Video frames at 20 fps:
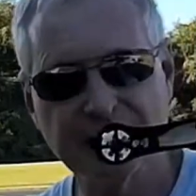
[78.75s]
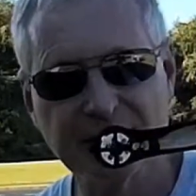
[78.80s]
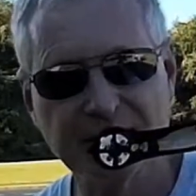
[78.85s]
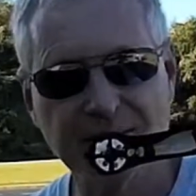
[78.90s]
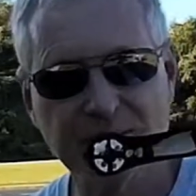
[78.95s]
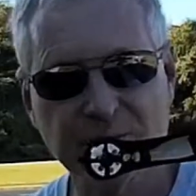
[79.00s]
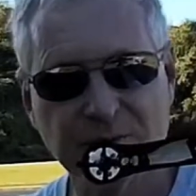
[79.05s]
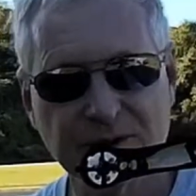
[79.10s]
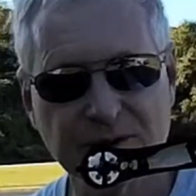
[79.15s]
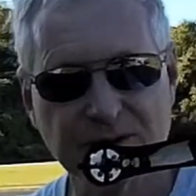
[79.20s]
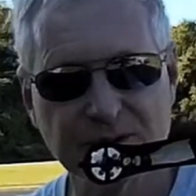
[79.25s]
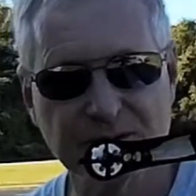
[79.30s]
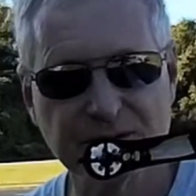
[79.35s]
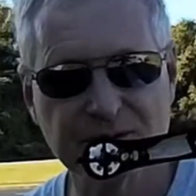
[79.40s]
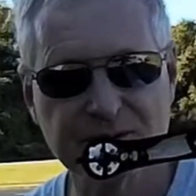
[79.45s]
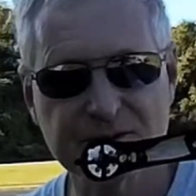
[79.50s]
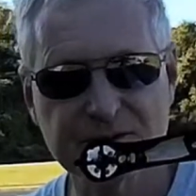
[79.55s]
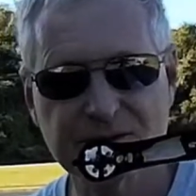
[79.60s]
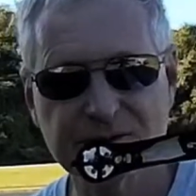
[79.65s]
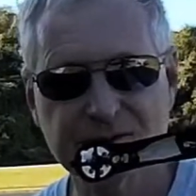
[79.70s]
in one of
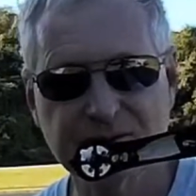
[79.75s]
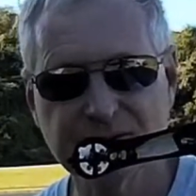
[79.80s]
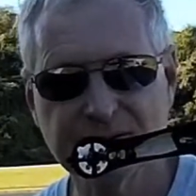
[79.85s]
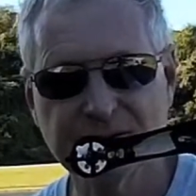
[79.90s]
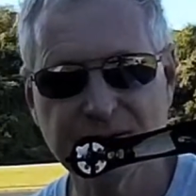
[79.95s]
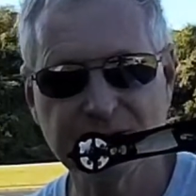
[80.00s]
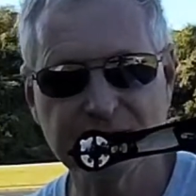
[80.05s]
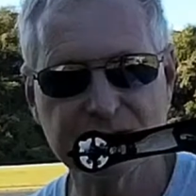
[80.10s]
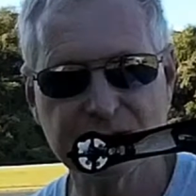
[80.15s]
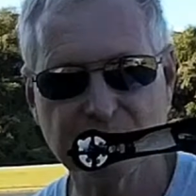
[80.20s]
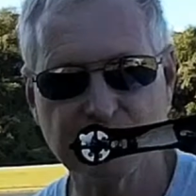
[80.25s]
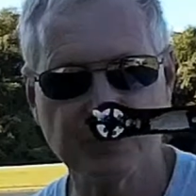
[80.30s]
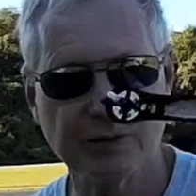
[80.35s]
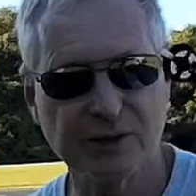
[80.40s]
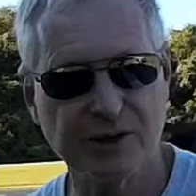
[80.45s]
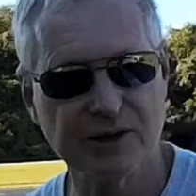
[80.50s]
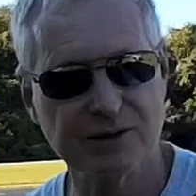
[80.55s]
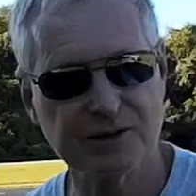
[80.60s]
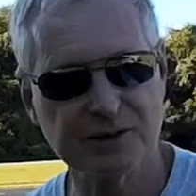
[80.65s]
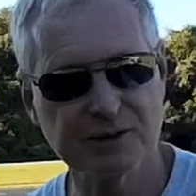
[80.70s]
these. It's a
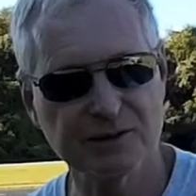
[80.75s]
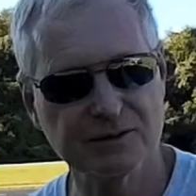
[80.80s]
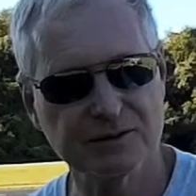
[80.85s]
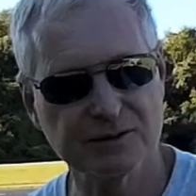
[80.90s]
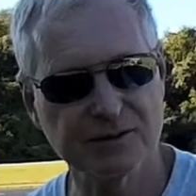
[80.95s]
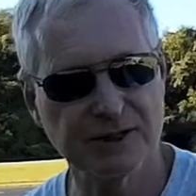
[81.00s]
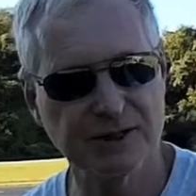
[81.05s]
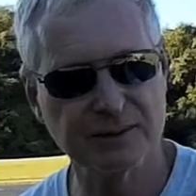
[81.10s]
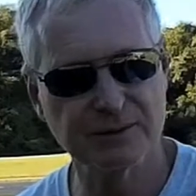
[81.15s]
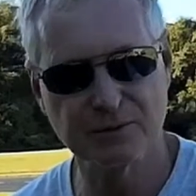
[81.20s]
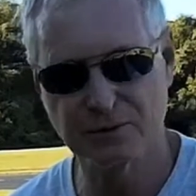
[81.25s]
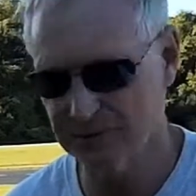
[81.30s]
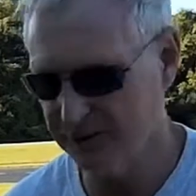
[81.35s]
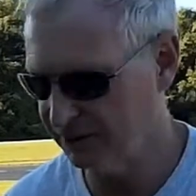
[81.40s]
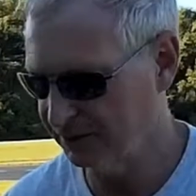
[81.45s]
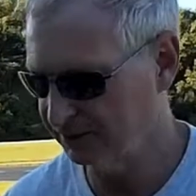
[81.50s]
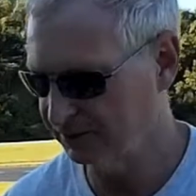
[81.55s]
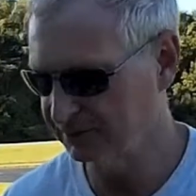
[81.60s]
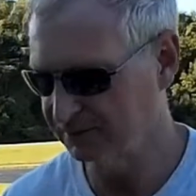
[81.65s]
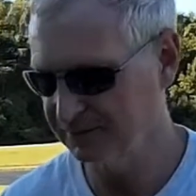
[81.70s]
brush type
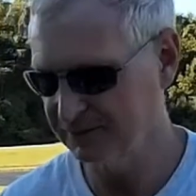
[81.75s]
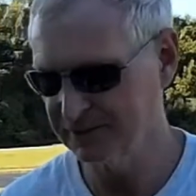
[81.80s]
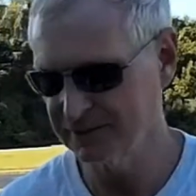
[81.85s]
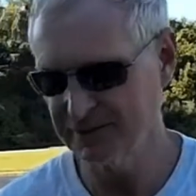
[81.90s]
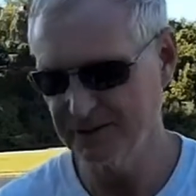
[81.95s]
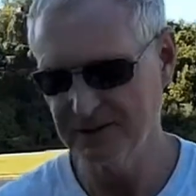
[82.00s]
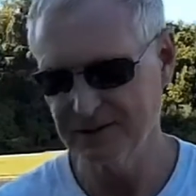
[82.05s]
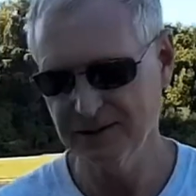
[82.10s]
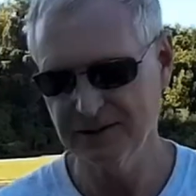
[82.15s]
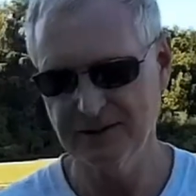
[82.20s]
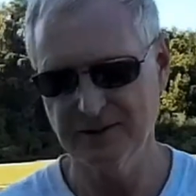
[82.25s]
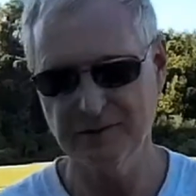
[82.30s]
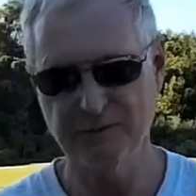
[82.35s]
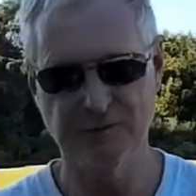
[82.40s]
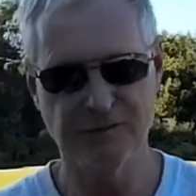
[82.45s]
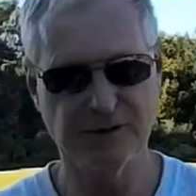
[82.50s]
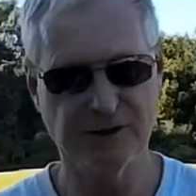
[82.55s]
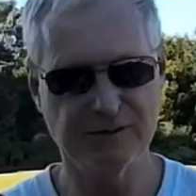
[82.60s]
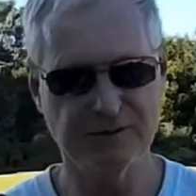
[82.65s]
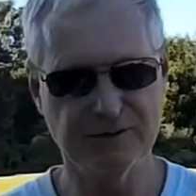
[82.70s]
drone.
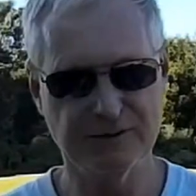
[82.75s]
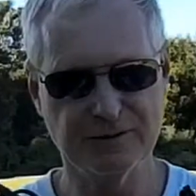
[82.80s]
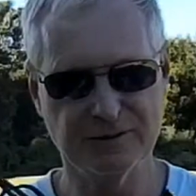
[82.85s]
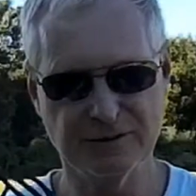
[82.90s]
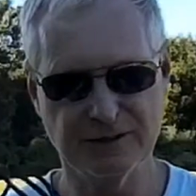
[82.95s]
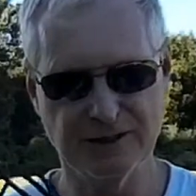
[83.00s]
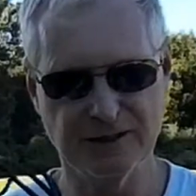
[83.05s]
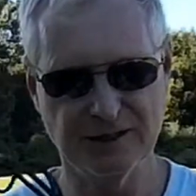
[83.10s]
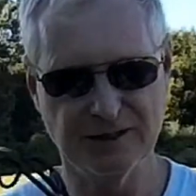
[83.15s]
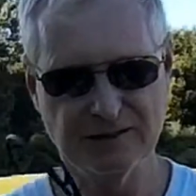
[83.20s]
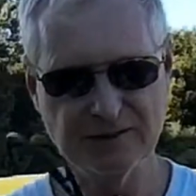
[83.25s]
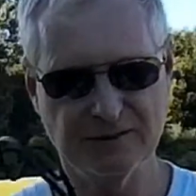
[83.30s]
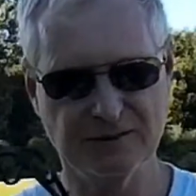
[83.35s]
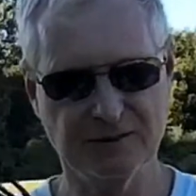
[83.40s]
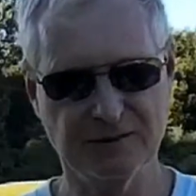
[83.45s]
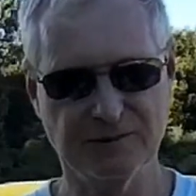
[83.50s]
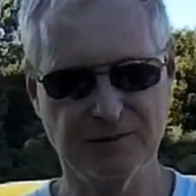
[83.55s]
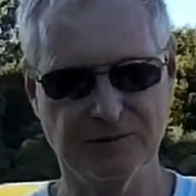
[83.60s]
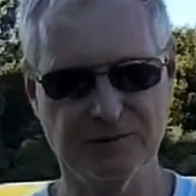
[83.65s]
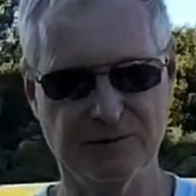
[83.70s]
Very thin,
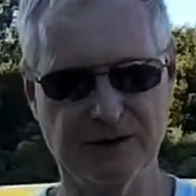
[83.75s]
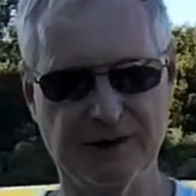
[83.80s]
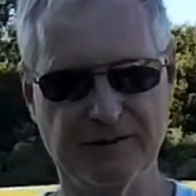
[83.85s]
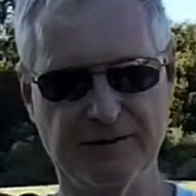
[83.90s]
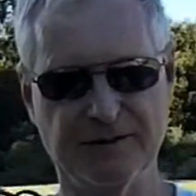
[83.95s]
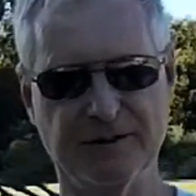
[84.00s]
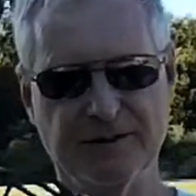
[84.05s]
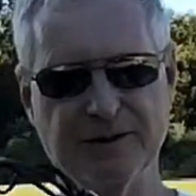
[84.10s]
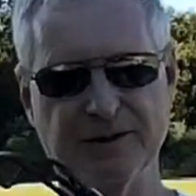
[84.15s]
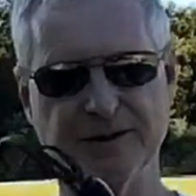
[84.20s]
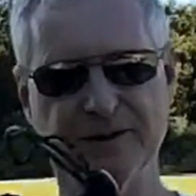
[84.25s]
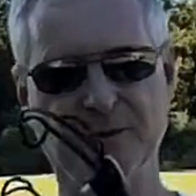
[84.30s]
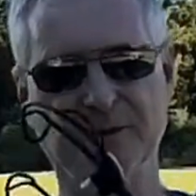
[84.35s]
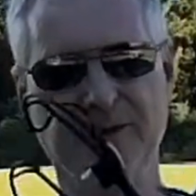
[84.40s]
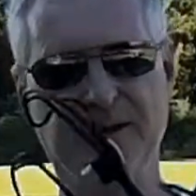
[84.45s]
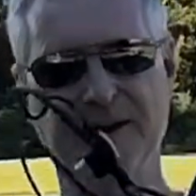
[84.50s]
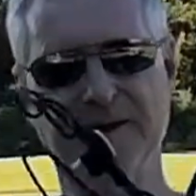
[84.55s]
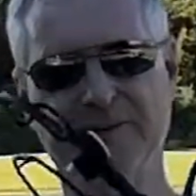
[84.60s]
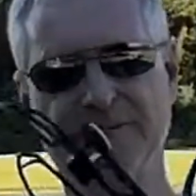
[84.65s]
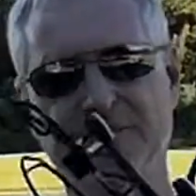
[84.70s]
very
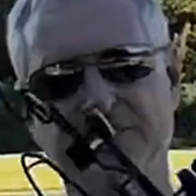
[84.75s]
lightweight.